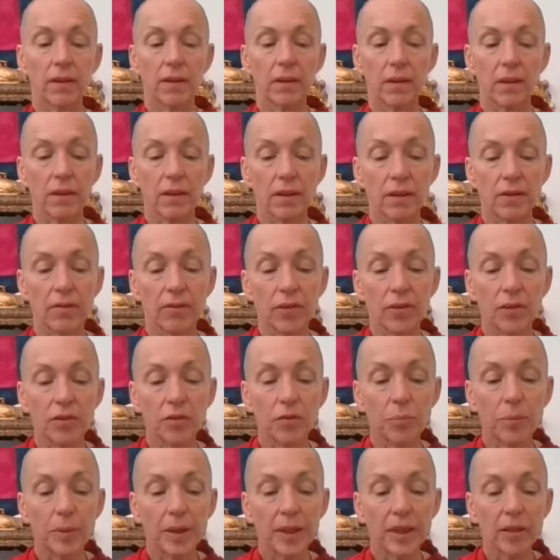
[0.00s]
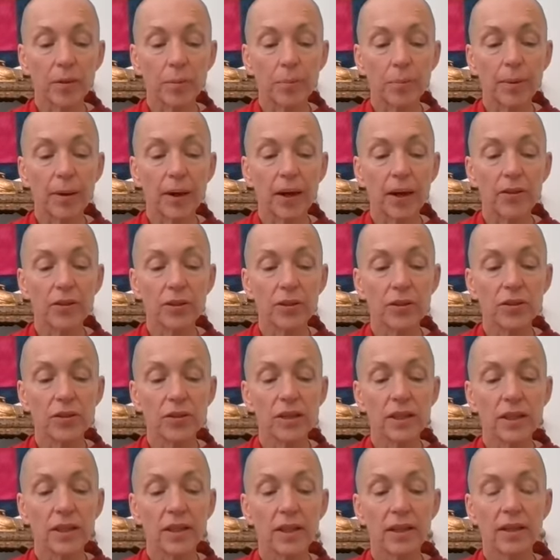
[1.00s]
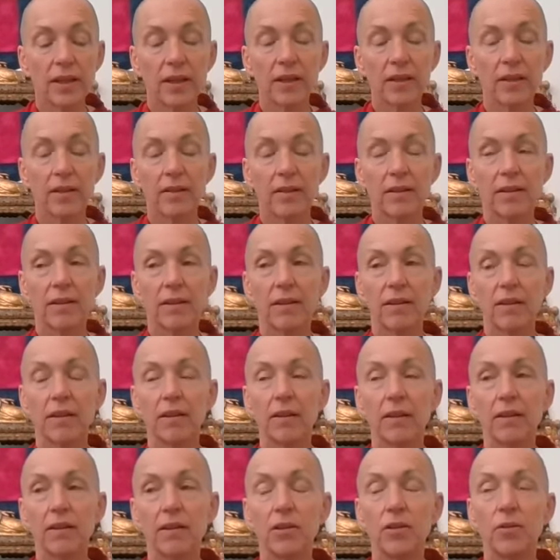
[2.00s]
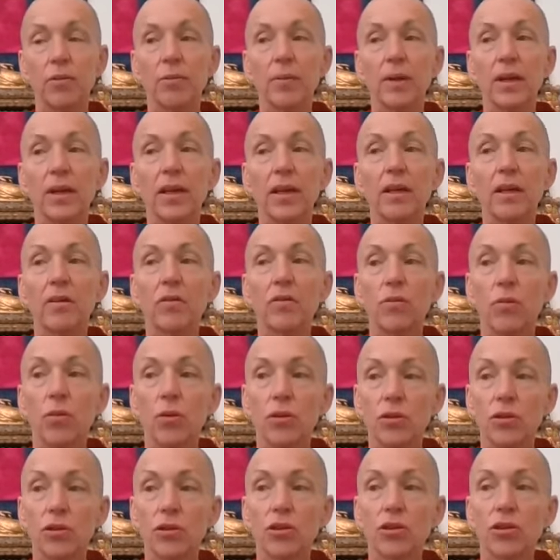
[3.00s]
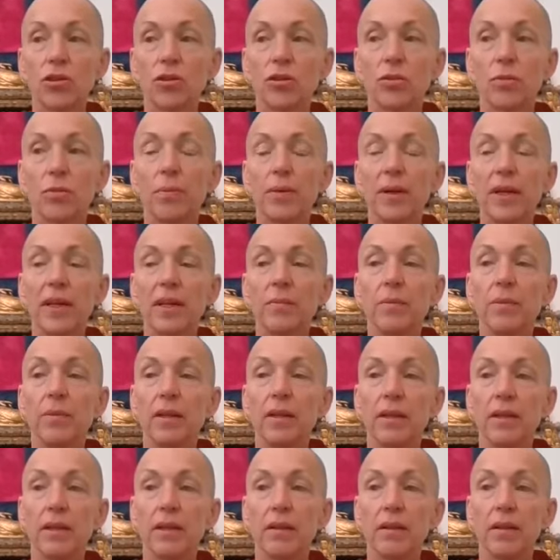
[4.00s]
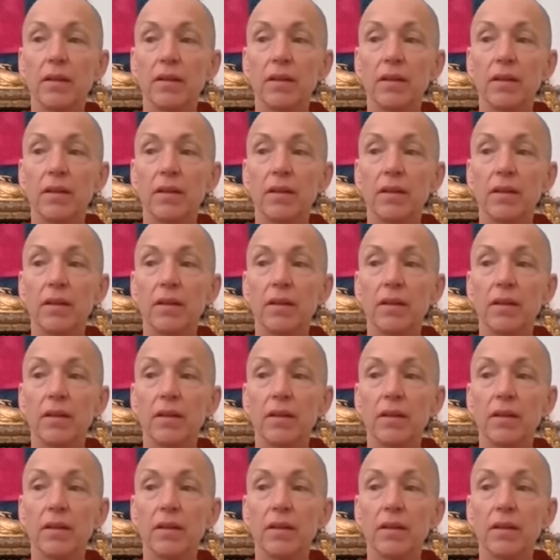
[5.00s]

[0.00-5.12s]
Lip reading: And if you've been a parent, you may have watched your baby,